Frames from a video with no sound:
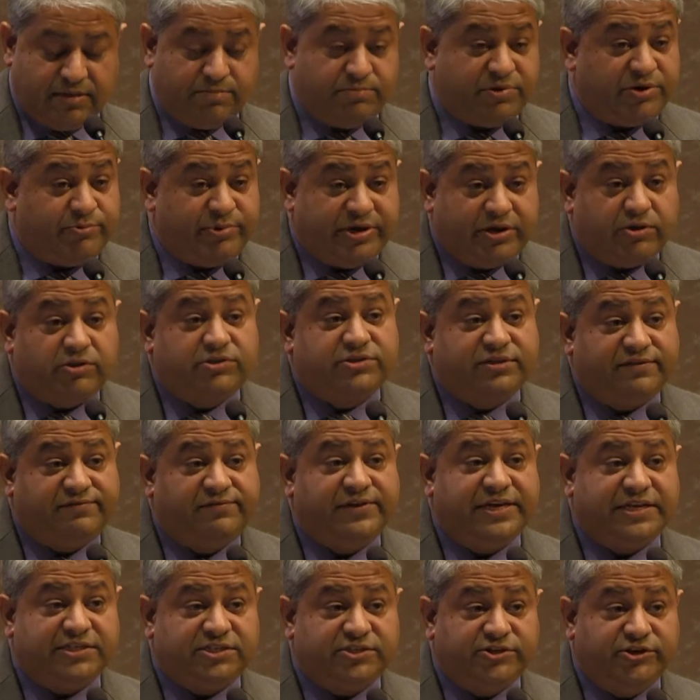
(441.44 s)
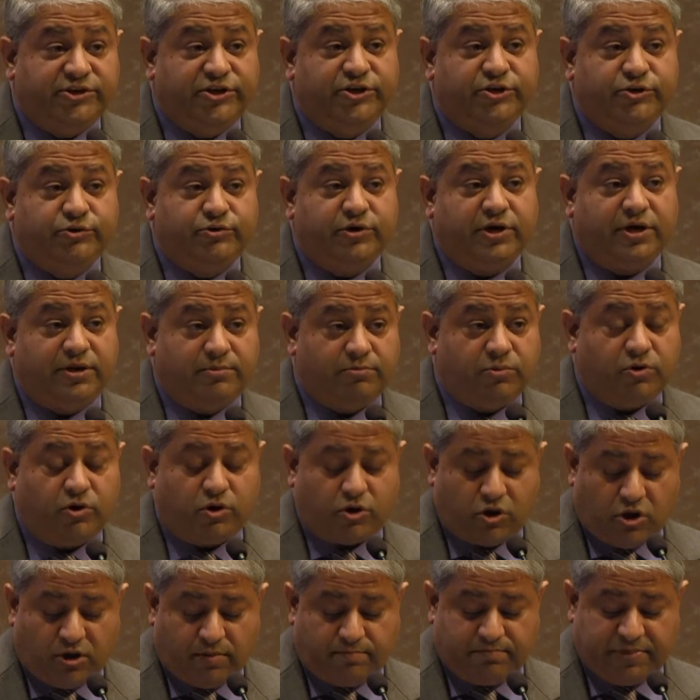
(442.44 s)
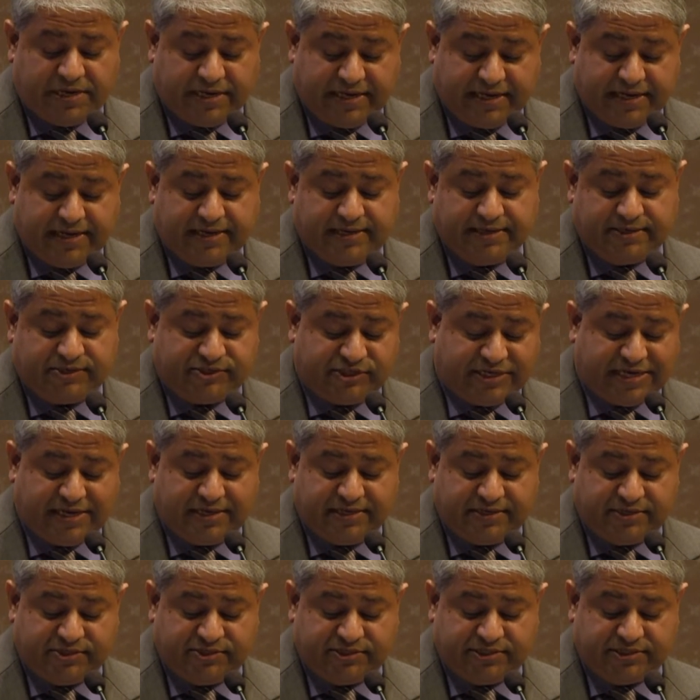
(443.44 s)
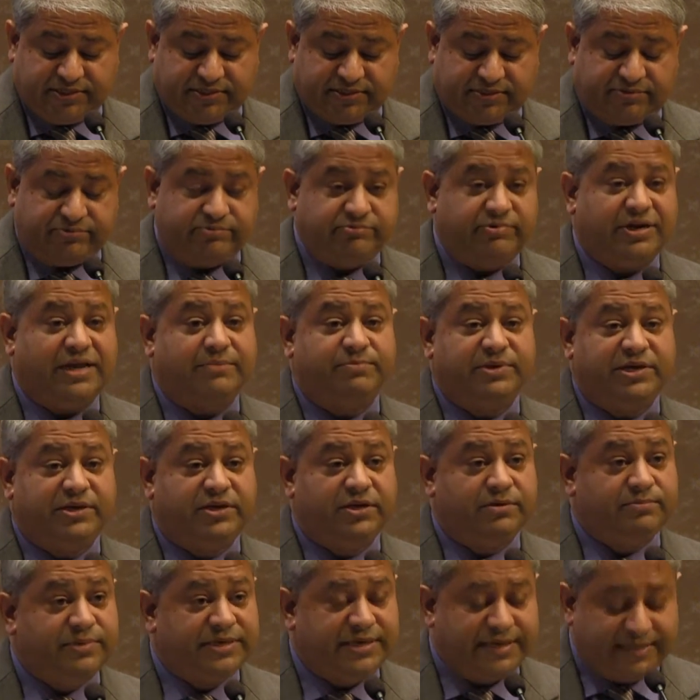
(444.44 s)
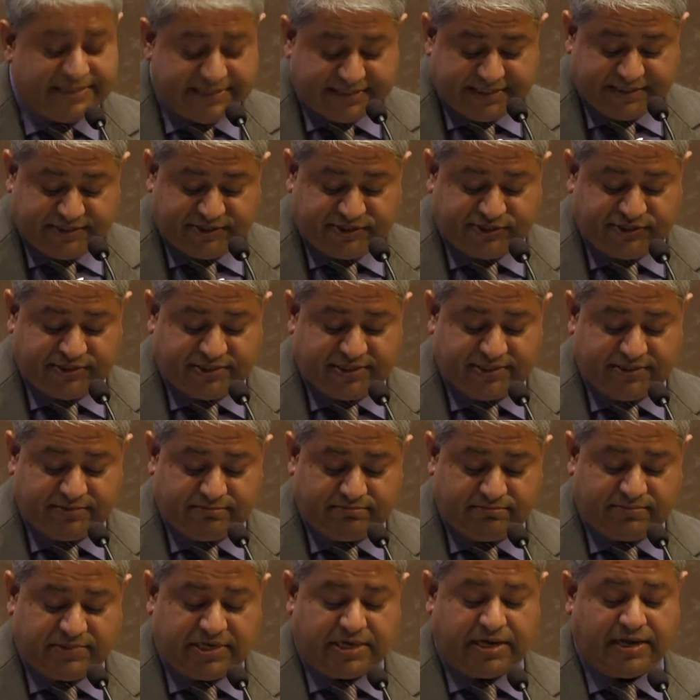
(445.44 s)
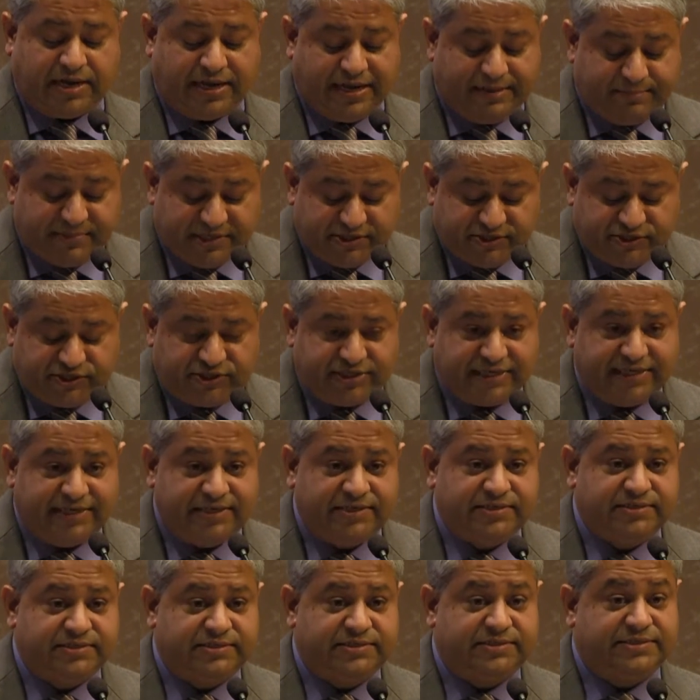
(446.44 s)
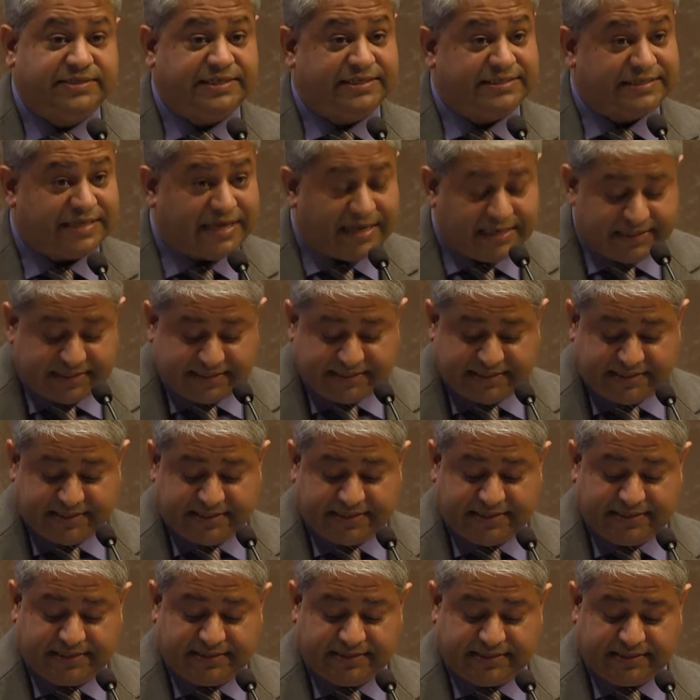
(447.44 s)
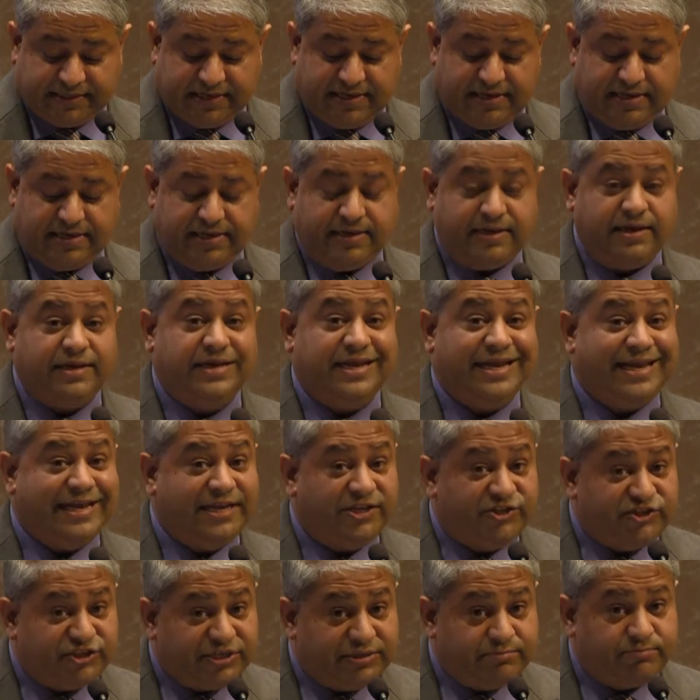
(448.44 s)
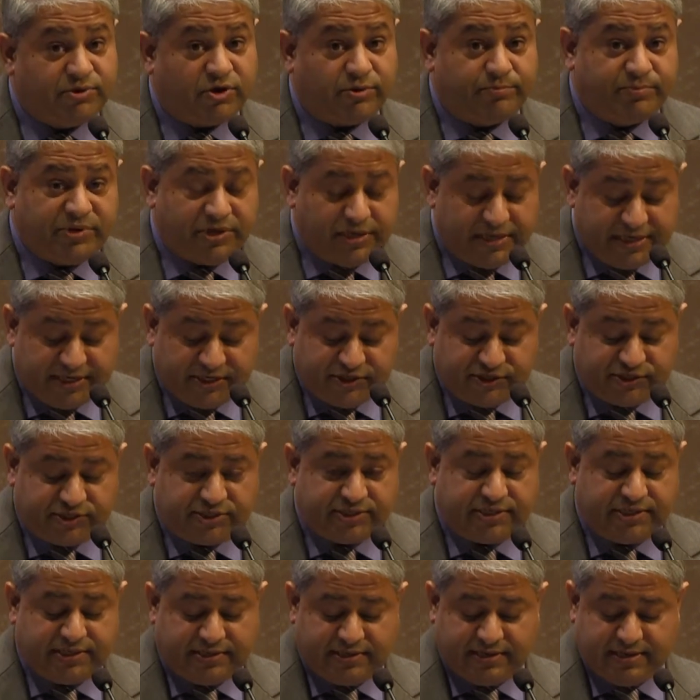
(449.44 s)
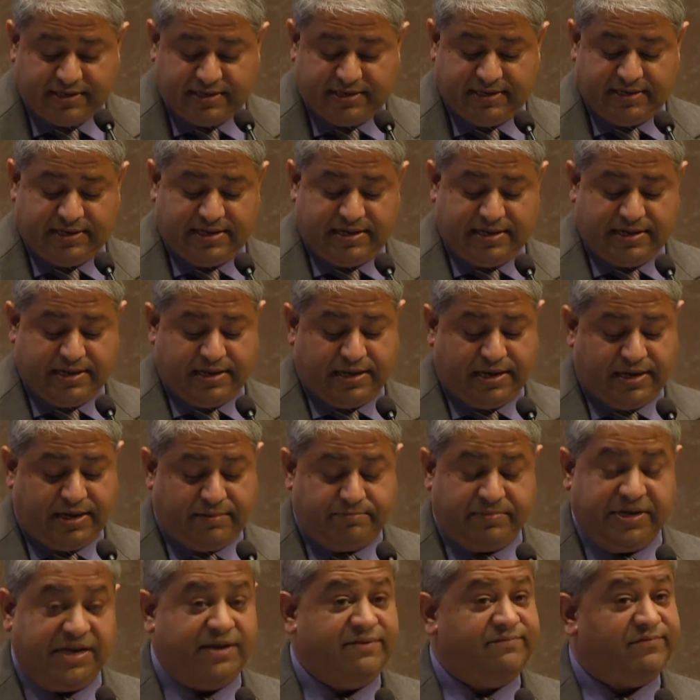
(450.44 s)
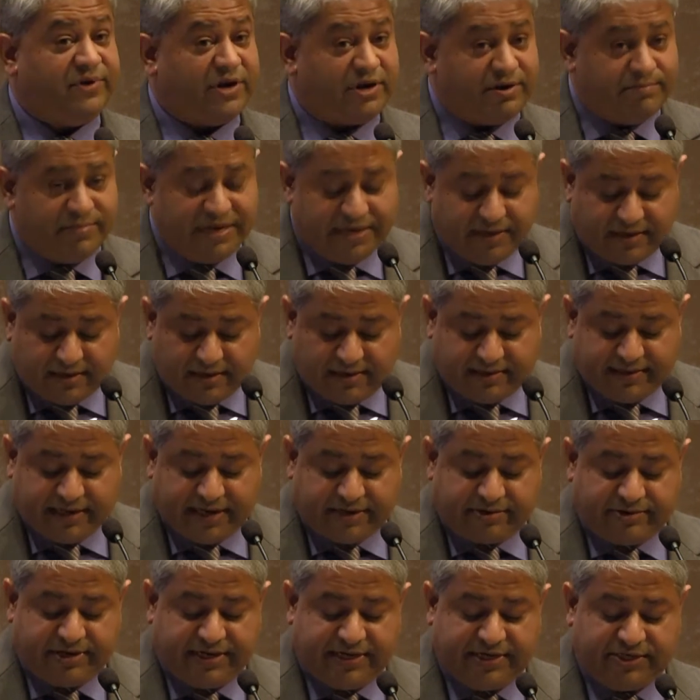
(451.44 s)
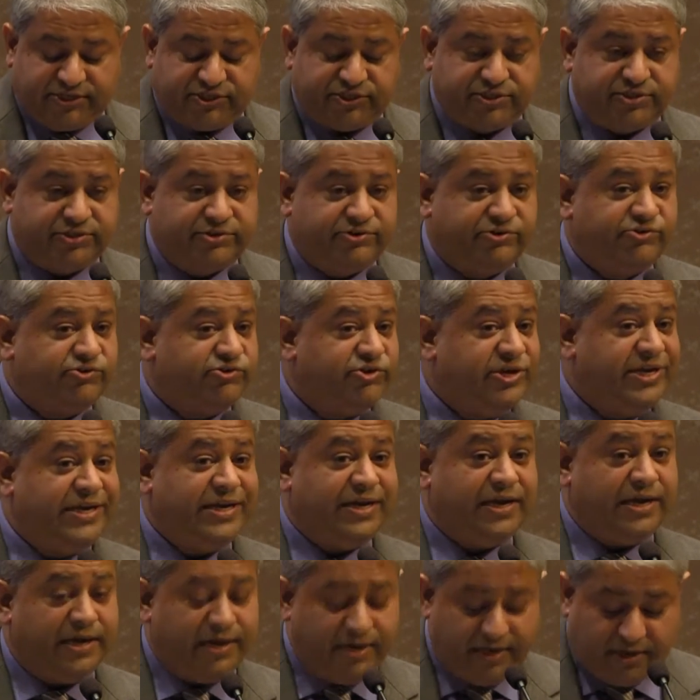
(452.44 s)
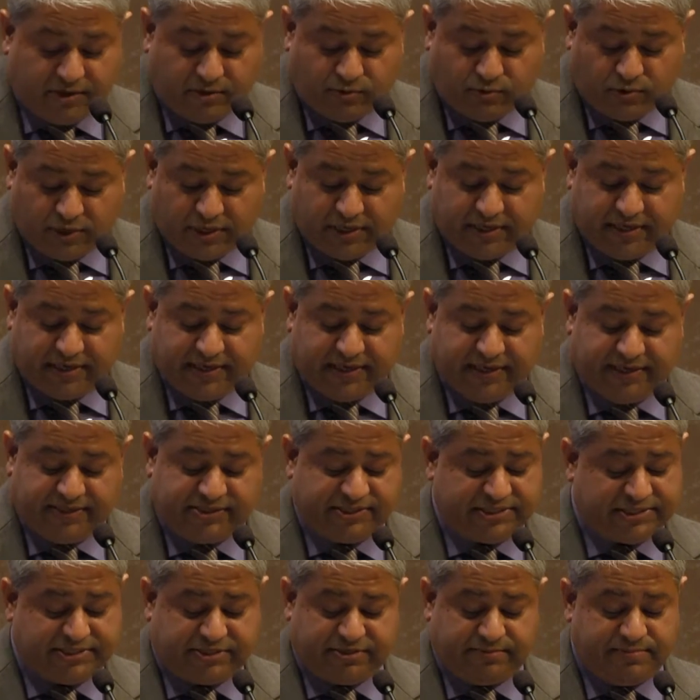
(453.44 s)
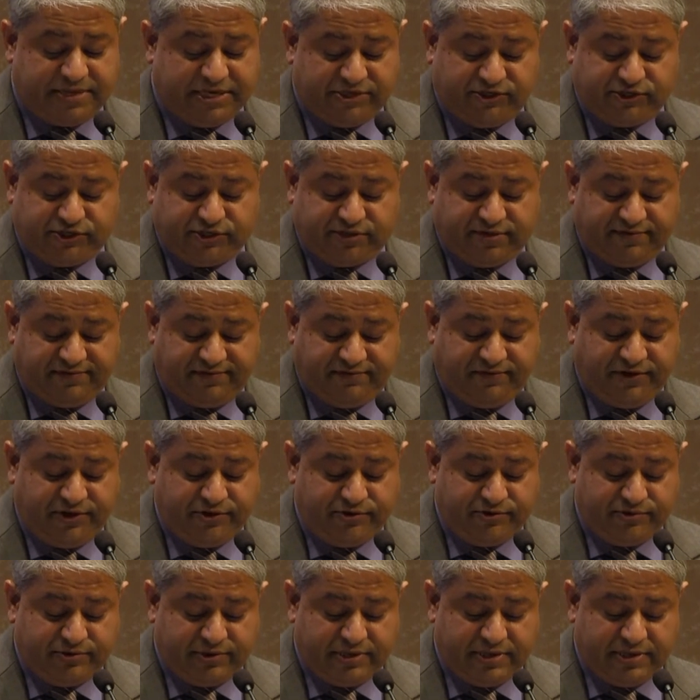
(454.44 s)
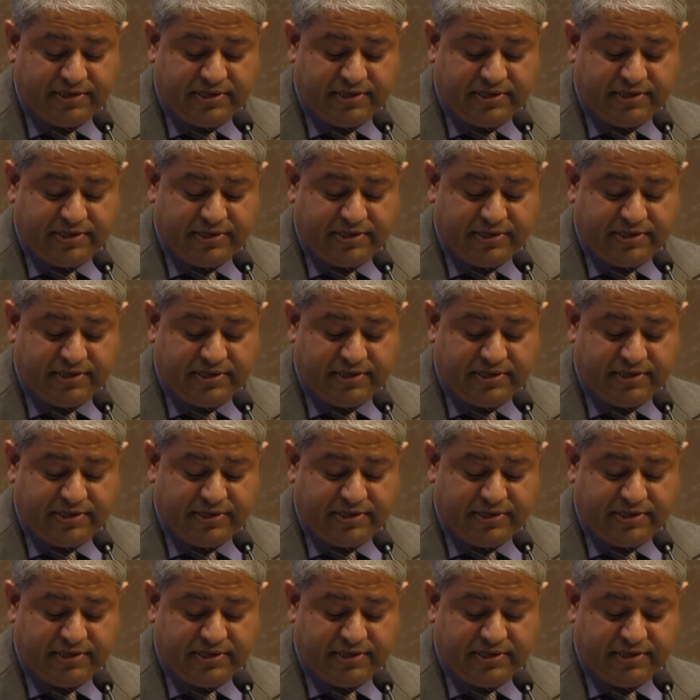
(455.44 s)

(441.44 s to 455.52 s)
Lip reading: But we also face new and more complicated challenges: rapid urbanization, climate change, disasters, an aging population, environmental degradation, growing inequality, just to mention a few.